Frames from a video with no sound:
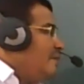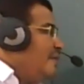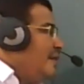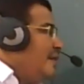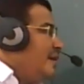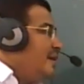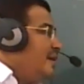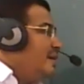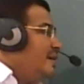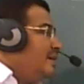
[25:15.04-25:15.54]

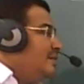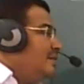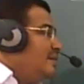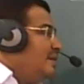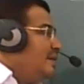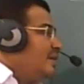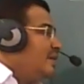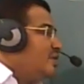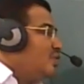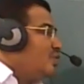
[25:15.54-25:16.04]
were
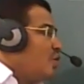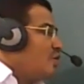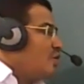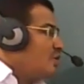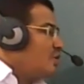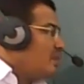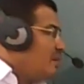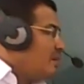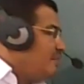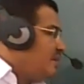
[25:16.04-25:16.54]
the
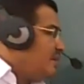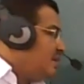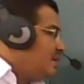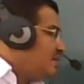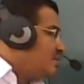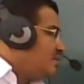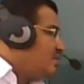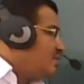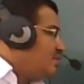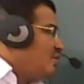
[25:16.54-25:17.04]

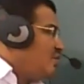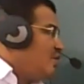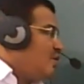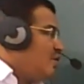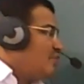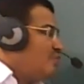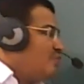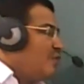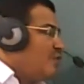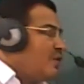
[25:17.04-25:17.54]
shortcomings
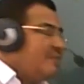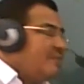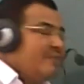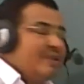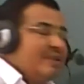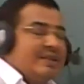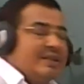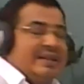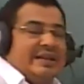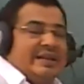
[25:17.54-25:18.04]
or what
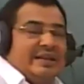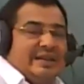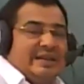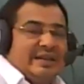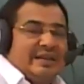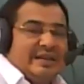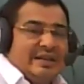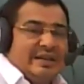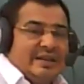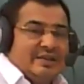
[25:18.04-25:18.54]
were
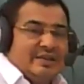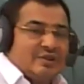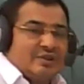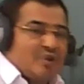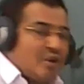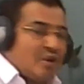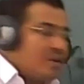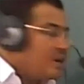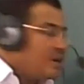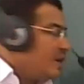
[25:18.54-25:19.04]
the
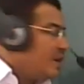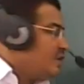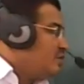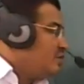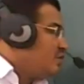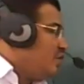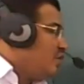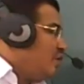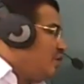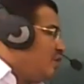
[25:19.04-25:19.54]
shortage
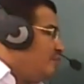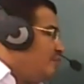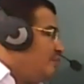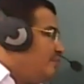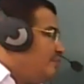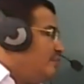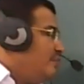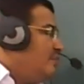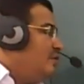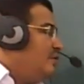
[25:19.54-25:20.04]
of
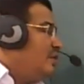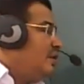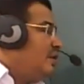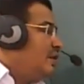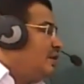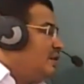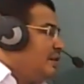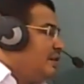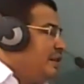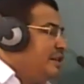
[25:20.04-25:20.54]

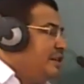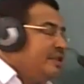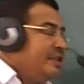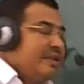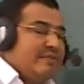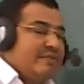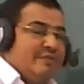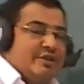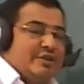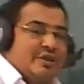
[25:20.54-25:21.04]
Green
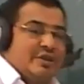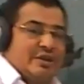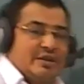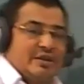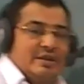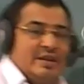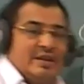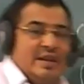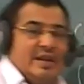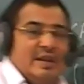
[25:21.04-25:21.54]
Revolution?
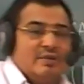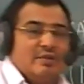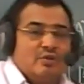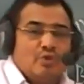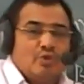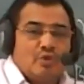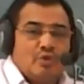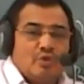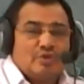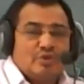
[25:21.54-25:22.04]

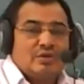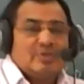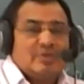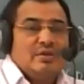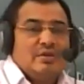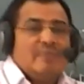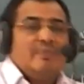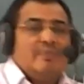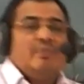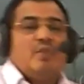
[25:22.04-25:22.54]
Those
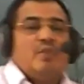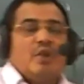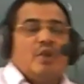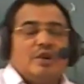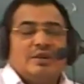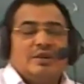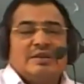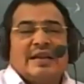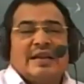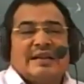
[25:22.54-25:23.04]

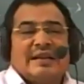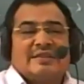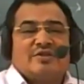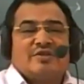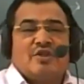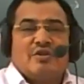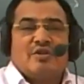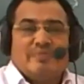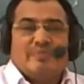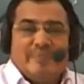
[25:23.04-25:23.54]
points has
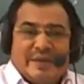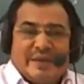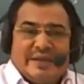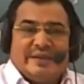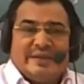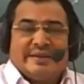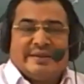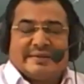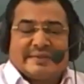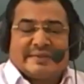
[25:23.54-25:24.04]
now
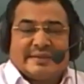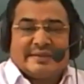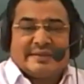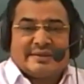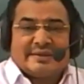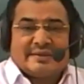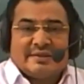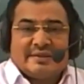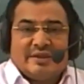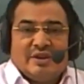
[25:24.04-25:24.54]
been
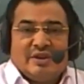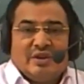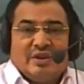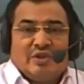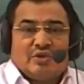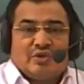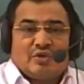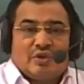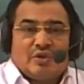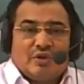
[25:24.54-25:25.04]
discussed.
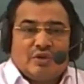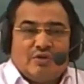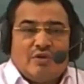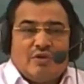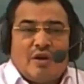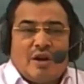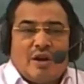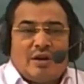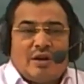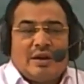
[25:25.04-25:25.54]
So
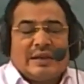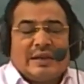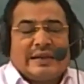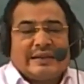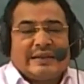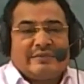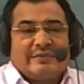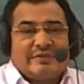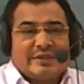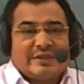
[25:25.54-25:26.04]
you all are
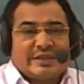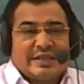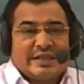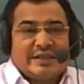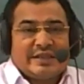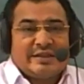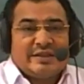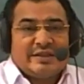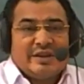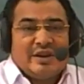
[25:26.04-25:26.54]
requested
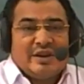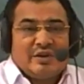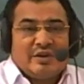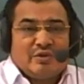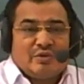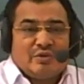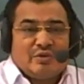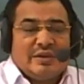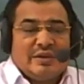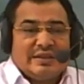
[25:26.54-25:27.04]

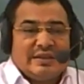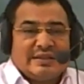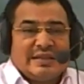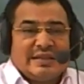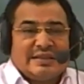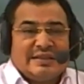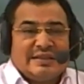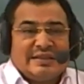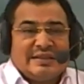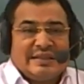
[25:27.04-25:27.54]
to
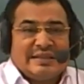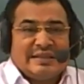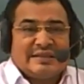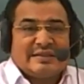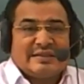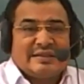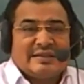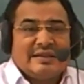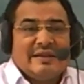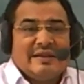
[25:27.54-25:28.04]
listen
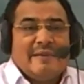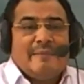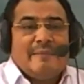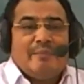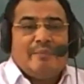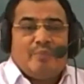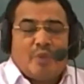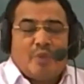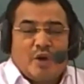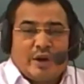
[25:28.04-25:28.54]
this
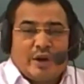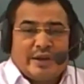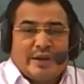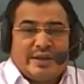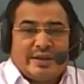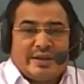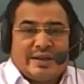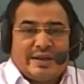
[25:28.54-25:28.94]
point